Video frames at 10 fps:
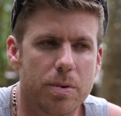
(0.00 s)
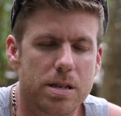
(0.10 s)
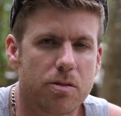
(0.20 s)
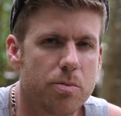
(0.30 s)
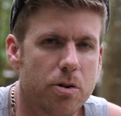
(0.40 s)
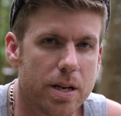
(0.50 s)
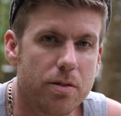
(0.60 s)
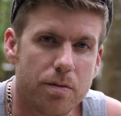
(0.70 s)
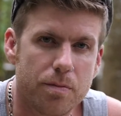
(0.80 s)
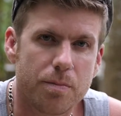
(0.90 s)
disappointed.
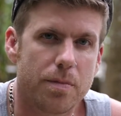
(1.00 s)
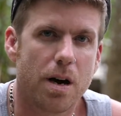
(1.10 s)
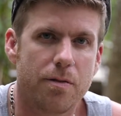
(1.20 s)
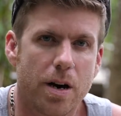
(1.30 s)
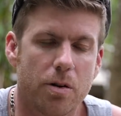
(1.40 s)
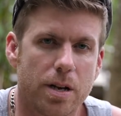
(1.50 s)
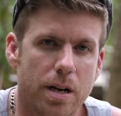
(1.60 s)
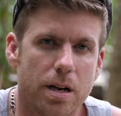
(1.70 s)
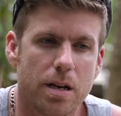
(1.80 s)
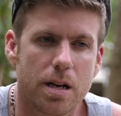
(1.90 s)
I felt
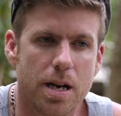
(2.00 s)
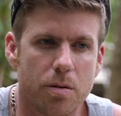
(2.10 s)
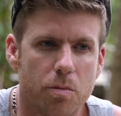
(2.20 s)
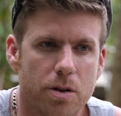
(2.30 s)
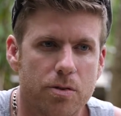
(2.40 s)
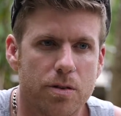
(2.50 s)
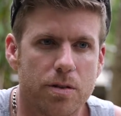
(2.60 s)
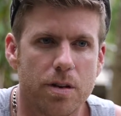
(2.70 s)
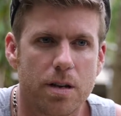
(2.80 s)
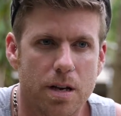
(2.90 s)
that it
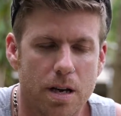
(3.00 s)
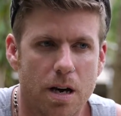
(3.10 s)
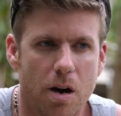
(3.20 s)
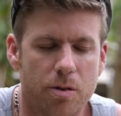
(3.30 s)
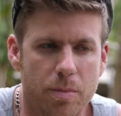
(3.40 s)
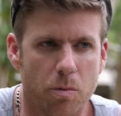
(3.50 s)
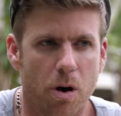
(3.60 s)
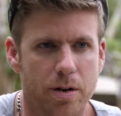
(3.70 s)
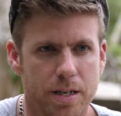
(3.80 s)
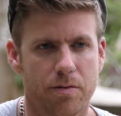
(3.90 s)
wasn't, I was a bit
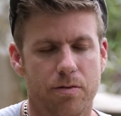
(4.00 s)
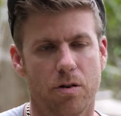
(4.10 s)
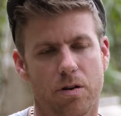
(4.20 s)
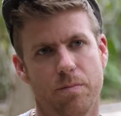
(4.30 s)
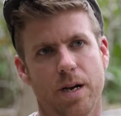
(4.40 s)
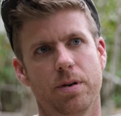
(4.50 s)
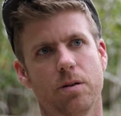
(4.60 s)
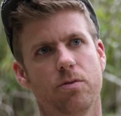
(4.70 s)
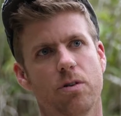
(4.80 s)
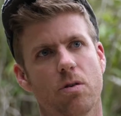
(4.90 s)
worried. I thought maybe
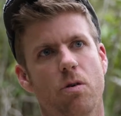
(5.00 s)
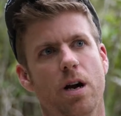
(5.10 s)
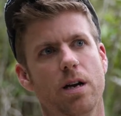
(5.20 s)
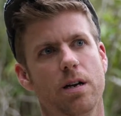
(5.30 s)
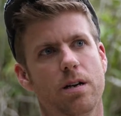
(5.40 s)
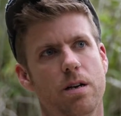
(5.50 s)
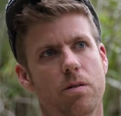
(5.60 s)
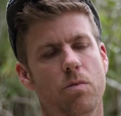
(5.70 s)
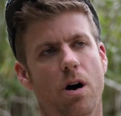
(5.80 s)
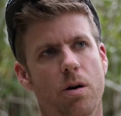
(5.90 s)
it wasn't quite
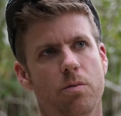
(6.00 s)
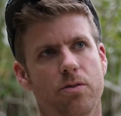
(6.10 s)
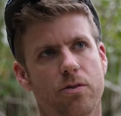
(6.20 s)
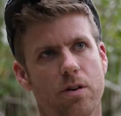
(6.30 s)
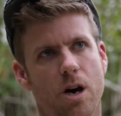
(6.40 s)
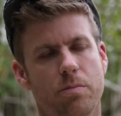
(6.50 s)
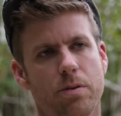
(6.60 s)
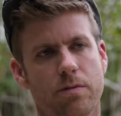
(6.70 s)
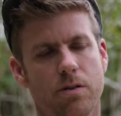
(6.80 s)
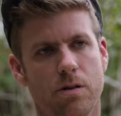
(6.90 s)
what I was
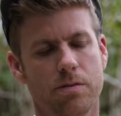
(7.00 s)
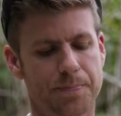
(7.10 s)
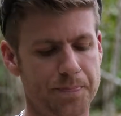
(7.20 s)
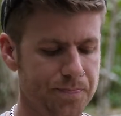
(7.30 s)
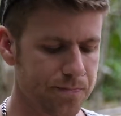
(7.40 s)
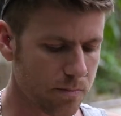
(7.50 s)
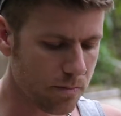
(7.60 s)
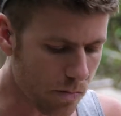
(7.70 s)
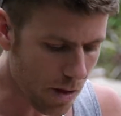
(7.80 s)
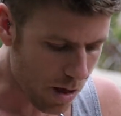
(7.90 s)
hoping for.
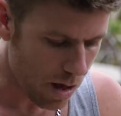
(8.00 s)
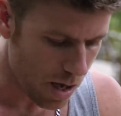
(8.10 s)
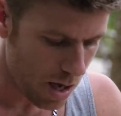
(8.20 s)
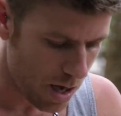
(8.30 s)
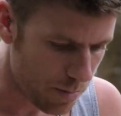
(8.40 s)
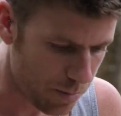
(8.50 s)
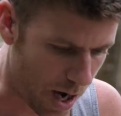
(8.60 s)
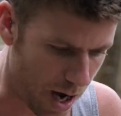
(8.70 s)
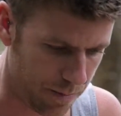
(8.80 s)
But